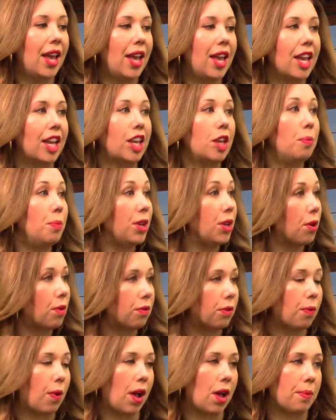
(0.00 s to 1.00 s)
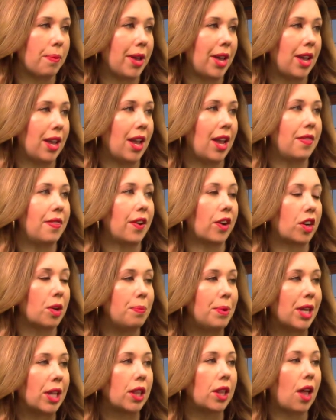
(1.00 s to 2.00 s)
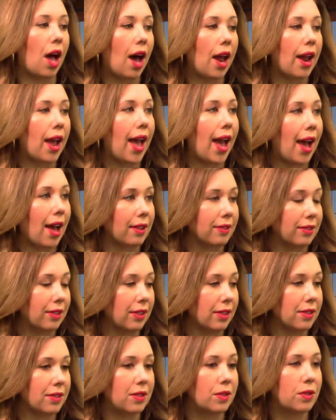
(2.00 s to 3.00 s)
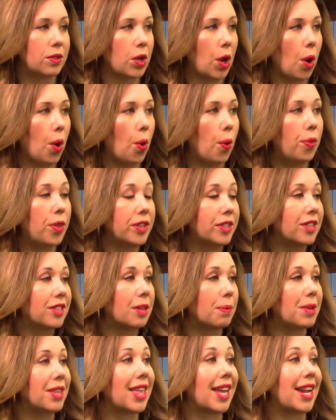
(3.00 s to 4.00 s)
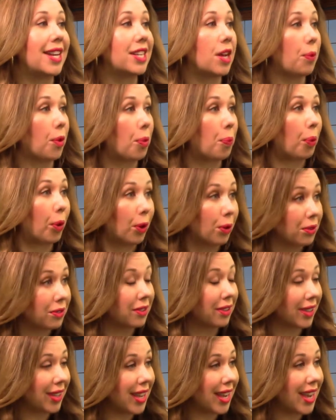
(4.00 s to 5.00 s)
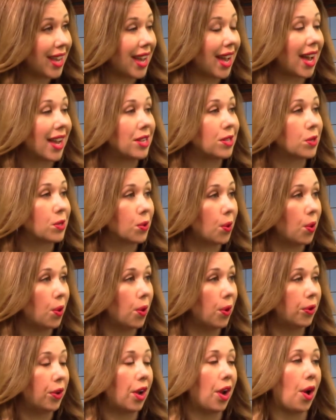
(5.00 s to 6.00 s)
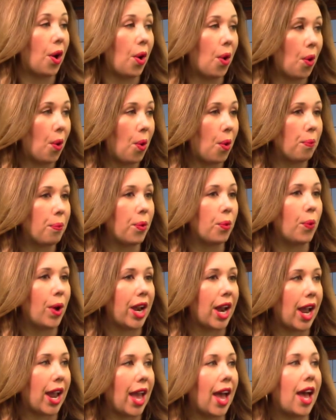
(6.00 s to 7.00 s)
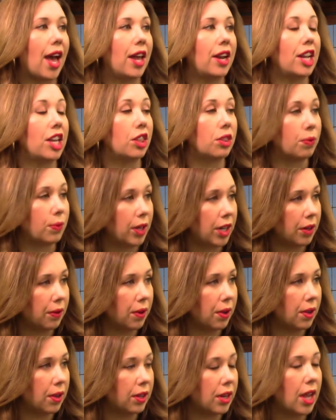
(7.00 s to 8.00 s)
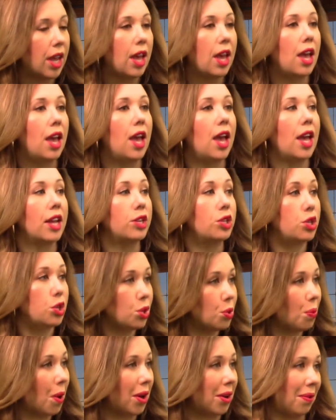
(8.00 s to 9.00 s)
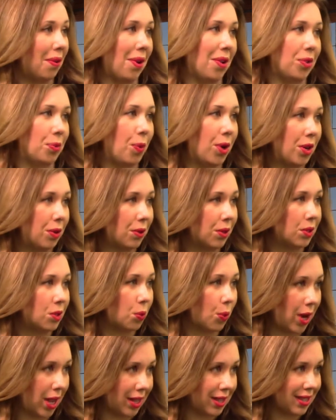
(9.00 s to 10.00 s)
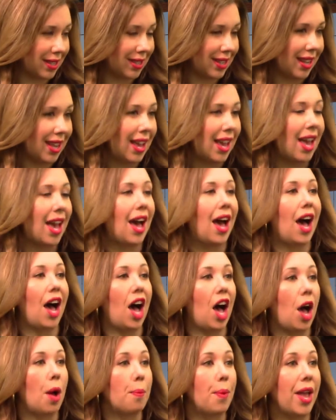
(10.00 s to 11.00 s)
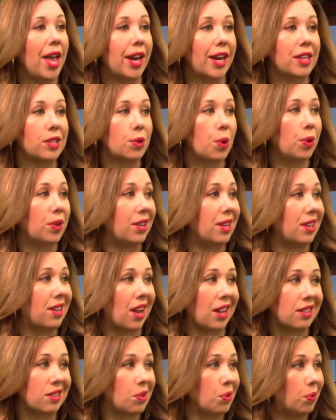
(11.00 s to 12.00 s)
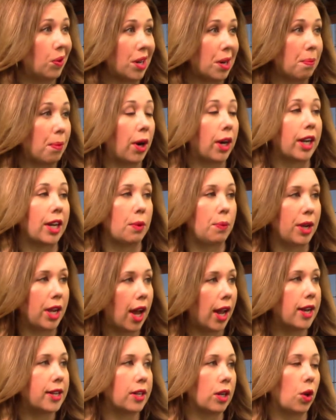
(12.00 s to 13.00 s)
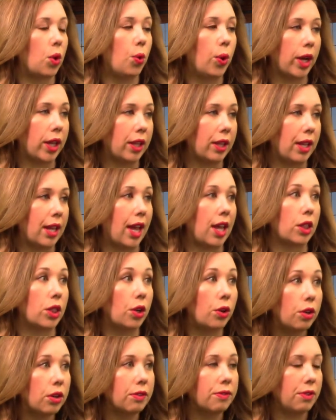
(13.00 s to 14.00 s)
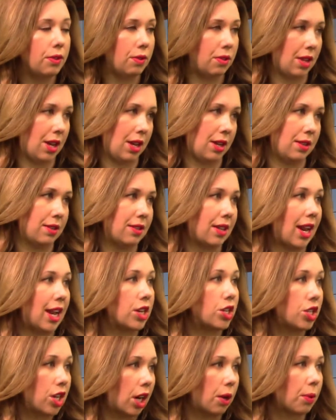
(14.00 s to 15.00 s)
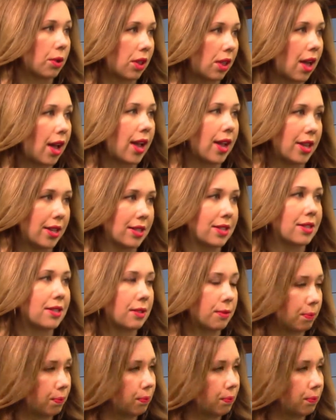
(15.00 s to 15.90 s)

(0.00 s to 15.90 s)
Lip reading: it can be overwhelming and there can be a lot of hassles. So this is something that I dealt with personally. I sold a home when I had a 3-year-old and 2 one-year-old twins. And I sold it in not so great a market, and we got it done quickly. I learned a few things that I share with clients.